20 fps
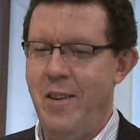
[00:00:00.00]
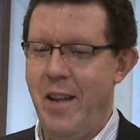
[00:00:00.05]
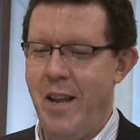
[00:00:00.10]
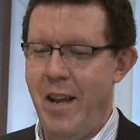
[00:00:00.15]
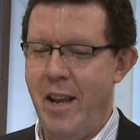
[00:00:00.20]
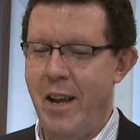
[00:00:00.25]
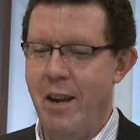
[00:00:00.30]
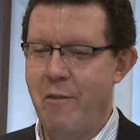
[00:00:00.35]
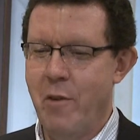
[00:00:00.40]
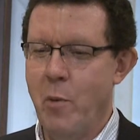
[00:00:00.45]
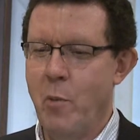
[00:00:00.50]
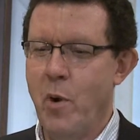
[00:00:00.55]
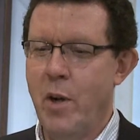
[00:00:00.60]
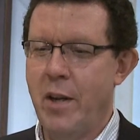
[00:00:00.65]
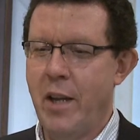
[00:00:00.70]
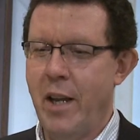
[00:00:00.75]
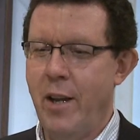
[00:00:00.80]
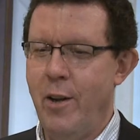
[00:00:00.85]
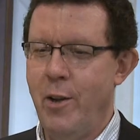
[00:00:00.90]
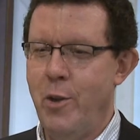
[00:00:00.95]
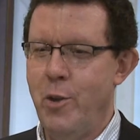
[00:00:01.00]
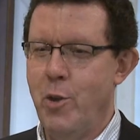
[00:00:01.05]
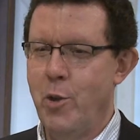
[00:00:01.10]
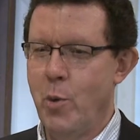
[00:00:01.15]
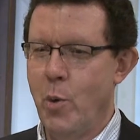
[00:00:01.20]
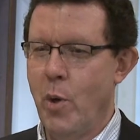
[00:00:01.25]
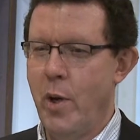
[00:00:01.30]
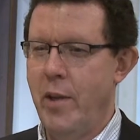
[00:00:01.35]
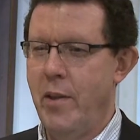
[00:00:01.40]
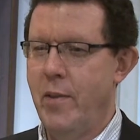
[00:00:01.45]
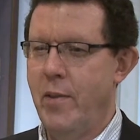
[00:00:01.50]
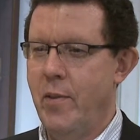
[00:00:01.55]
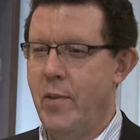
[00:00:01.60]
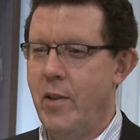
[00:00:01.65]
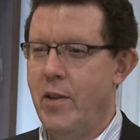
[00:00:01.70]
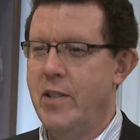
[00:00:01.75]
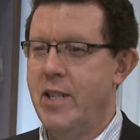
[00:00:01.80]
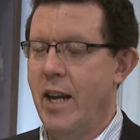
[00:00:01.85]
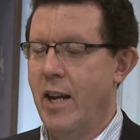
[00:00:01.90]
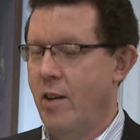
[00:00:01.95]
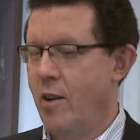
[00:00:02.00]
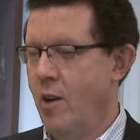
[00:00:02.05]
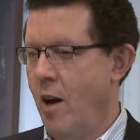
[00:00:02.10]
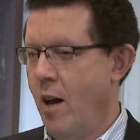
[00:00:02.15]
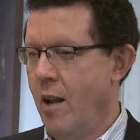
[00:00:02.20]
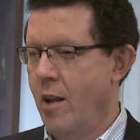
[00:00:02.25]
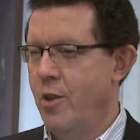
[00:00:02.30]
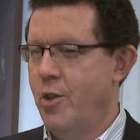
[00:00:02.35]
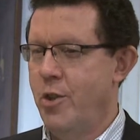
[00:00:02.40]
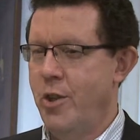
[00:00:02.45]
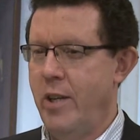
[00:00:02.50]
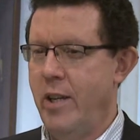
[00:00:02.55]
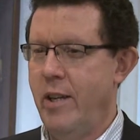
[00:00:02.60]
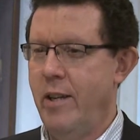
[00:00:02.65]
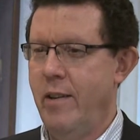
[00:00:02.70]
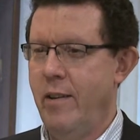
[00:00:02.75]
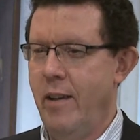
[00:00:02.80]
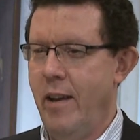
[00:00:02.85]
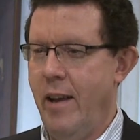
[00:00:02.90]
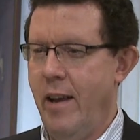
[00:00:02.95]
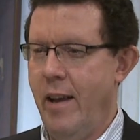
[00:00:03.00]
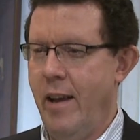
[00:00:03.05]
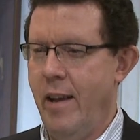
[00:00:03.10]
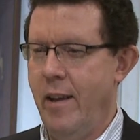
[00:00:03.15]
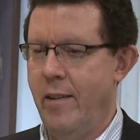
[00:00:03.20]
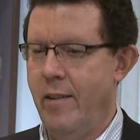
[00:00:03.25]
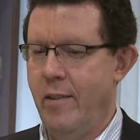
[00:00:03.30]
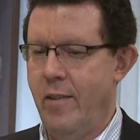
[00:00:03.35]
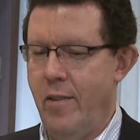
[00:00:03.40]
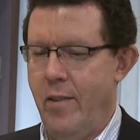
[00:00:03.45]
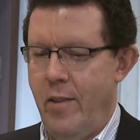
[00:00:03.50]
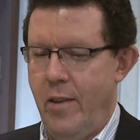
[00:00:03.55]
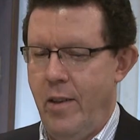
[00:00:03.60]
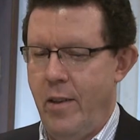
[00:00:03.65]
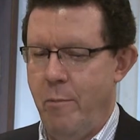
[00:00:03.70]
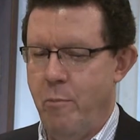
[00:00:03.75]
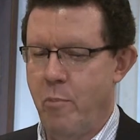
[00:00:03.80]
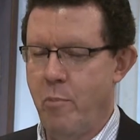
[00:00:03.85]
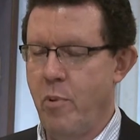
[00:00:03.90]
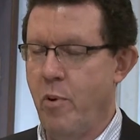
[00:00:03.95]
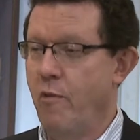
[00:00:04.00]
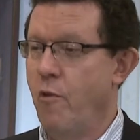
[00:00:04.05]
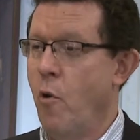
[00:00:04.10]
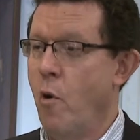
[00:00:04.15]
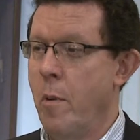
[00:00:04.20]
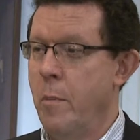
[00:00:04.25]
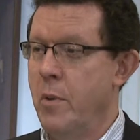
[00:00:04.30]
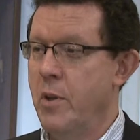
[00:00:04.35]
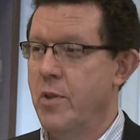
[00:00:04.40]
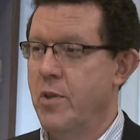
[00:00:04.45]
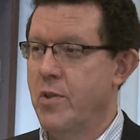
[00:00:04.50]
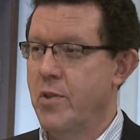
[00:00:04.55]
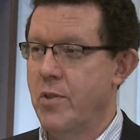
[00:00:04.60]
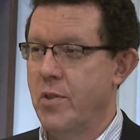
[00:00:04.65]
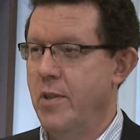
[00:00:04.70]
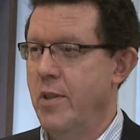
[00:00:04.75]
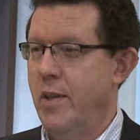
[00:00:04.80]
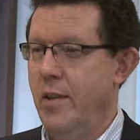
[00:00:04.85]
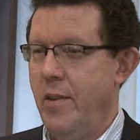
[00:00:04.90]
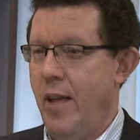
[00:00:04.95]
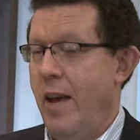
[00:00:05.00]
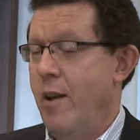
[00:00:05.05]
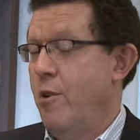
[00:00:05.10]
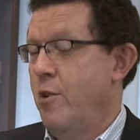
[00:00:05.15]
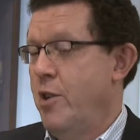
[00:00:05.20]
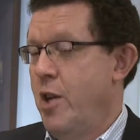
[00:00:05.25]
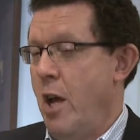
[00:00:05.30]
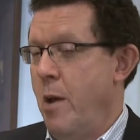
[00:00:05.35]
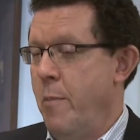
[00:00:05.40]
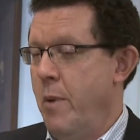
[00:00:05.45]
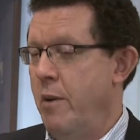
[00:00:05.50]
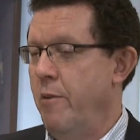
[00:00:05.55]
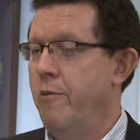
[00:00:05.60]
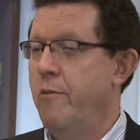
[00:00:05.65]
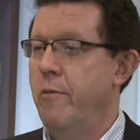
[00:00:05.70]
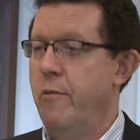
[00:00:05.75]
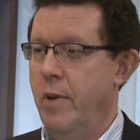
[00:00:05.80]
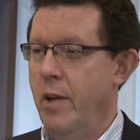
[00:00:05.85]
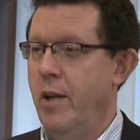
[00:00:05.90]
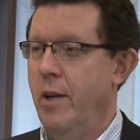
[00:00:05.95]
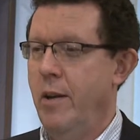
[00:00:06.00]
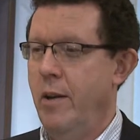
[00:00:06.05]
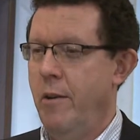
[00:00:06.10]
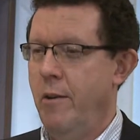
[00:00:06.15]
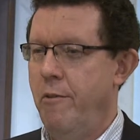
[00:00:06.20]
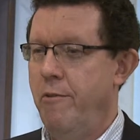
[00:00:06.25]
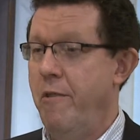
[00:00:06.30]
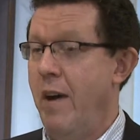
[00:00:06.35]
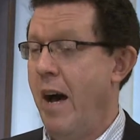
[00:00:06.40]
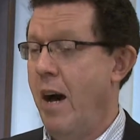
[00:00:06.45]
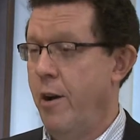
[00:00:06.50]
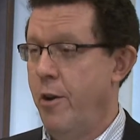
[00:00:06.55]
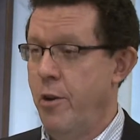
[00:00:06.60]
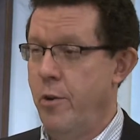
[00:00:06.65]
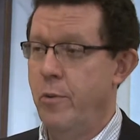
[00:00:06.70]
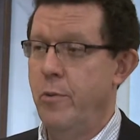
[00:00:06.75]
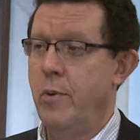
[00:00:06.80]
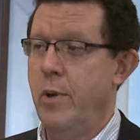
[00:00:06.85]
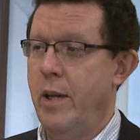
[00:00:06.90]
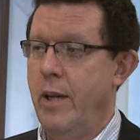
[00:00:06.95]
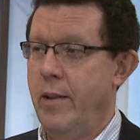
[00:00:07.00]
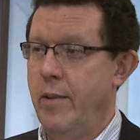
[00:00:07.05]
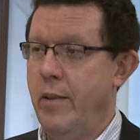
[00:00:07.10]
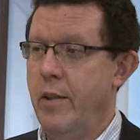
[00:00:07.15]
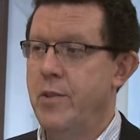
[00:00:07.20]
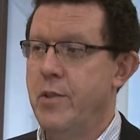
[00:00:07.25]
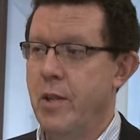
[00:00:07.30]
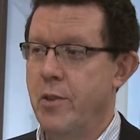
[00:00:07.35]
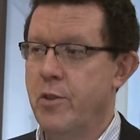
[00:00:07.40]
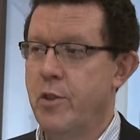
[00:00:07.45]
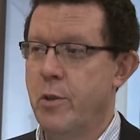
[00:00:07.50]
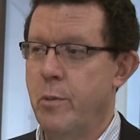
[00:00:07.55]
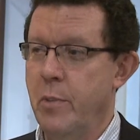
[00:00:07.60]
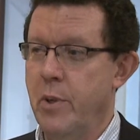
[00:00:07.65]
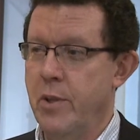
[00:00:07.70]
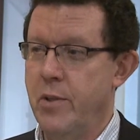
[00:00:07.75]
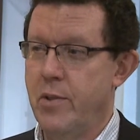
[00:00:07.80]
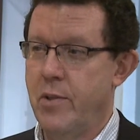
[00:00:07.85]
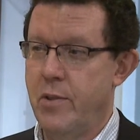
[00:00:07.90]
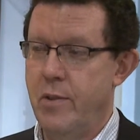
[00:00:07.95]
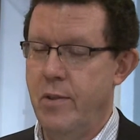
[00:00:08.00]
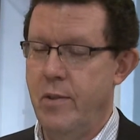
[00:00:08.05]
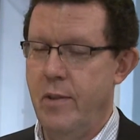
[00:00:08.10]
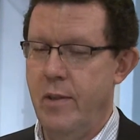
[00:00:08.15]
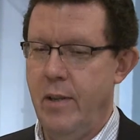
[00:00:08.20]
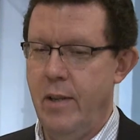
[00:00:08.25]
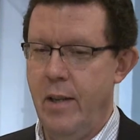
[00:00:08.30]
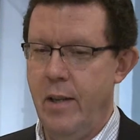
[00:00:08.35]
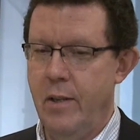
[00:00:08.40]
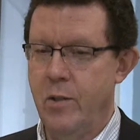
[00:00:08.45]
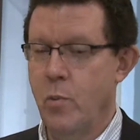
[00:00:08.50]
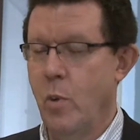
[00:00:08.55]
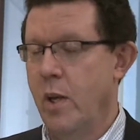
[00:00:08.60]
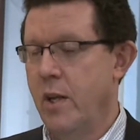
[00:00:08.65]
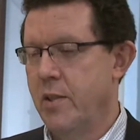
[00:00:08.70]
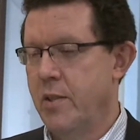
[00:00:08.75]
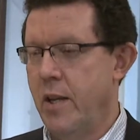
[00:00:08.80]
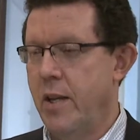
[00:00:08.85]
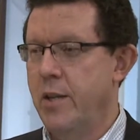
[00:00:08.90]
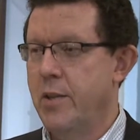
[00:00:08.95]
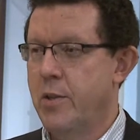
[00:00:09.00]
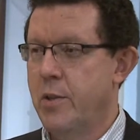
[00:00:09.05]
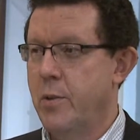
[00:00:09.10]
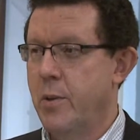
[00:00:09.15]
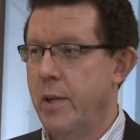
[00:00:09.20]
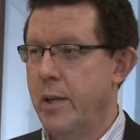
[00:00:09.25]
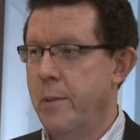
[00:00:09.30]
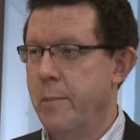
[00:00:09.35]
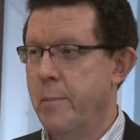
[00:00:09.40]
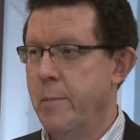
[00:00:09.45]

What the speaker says: everyone can enjoy the technology and the performance, the entertainment value in these instruments, as well as the history.